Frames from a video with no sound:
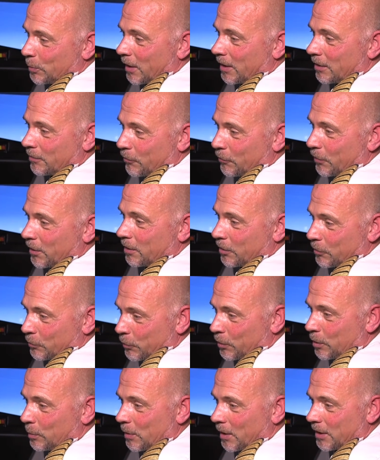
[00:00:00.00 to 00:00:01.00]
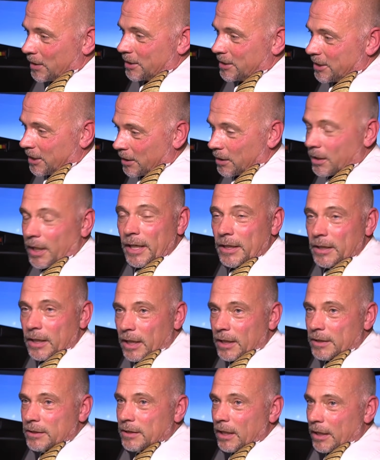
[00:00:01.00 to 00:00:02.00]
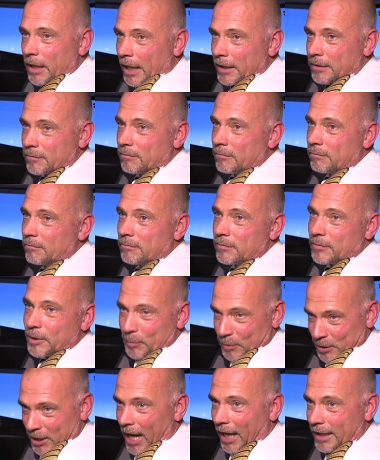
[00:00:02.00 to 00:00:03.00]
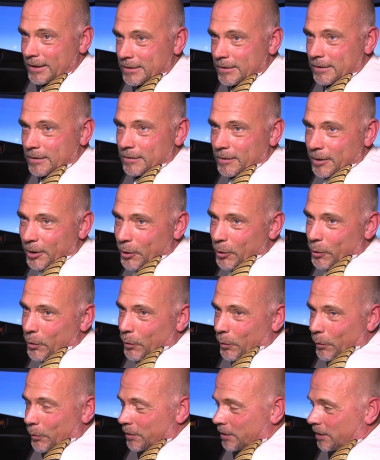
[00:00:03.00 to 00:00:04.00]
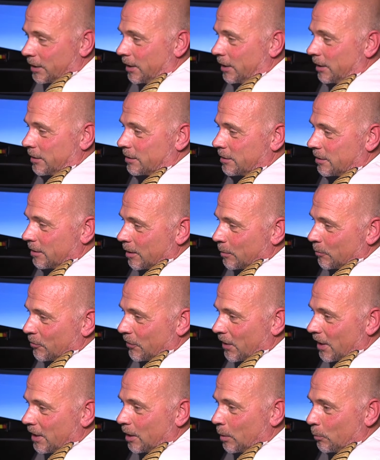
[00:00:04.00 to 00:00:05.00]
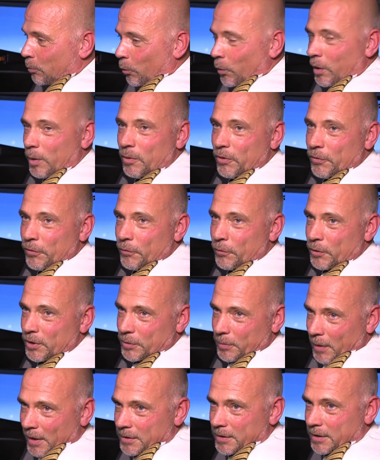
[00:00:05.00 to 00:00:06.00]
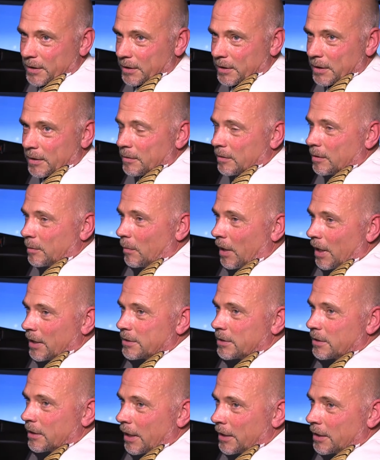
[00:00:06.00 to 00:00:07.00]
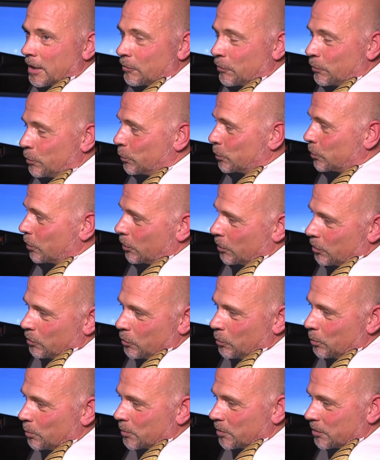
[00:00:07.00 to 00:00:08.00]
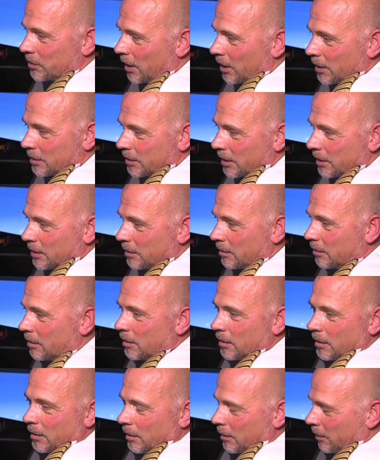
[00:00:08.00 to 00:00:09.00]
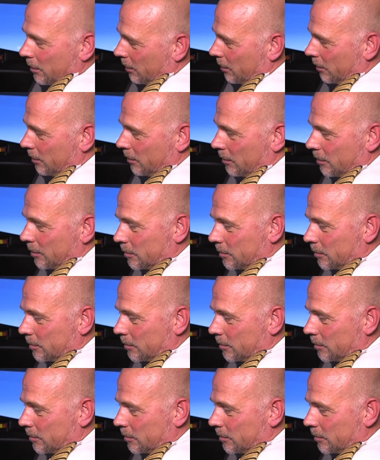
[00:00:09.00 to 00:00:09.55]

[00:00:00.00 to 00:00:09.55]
It all begins with a very low gradient, namely 1 degree. In the case of the Boeing, the climb gradient can be as much as 25 degrees.